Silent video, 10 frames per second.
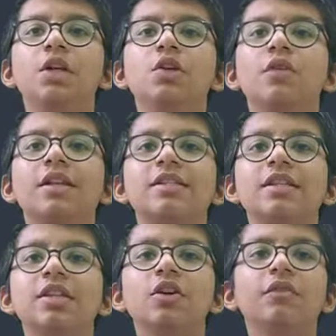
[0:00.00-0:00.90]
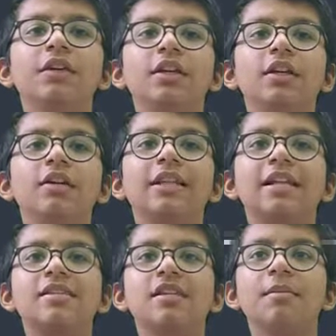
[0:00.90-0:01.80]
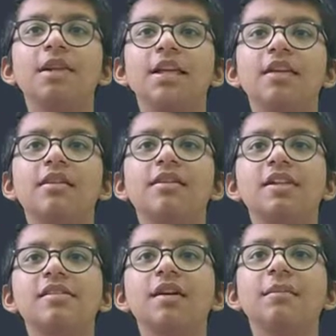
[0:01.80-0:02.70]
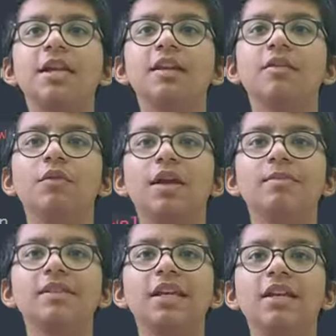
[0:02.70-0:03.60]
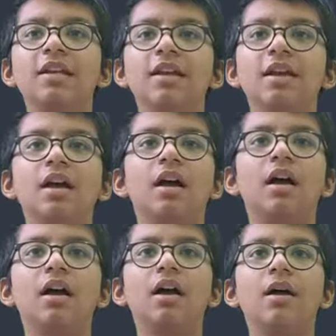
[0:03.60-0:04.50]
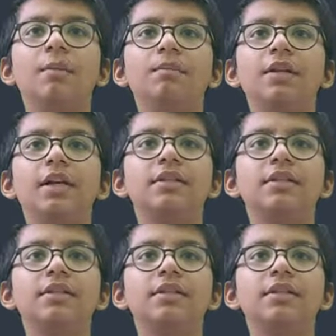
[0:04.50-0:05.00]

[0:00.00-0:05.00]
You can see over here that this summary, what I'm saying, it